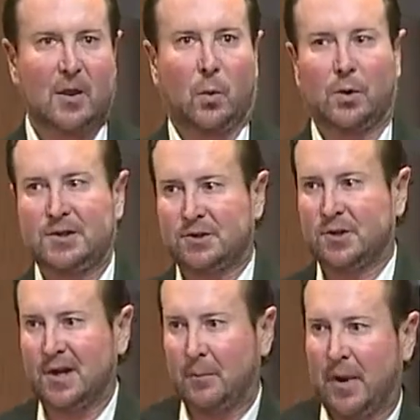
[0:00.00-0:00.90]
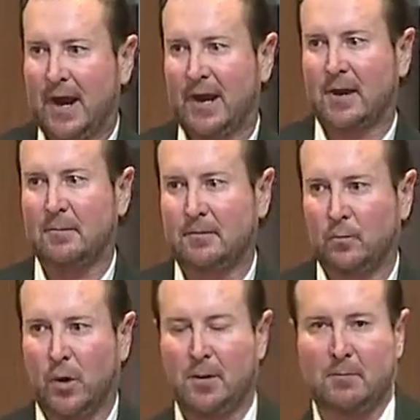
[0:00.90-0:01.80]
well he's trying to pack
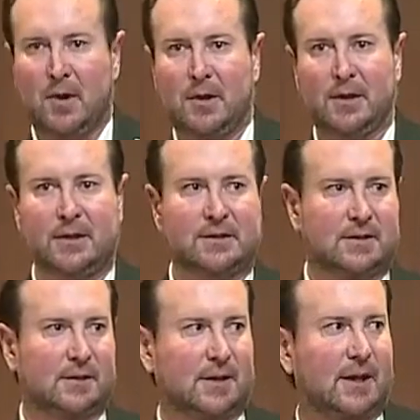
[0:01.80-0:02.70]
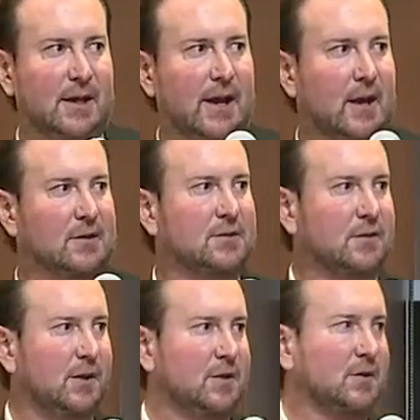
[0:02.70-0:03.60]
wet mud into the kickouts so
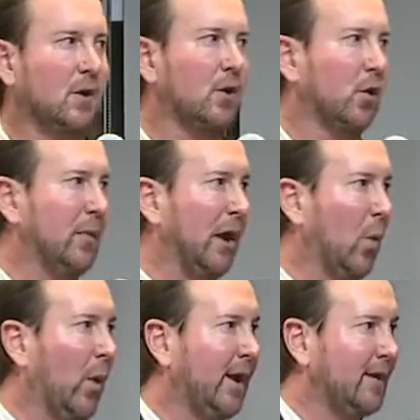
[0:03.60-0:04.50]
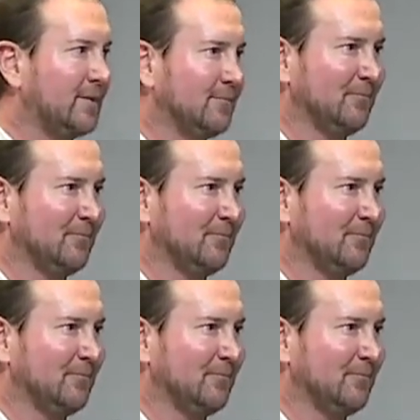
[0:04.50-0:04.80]
that his car will make weight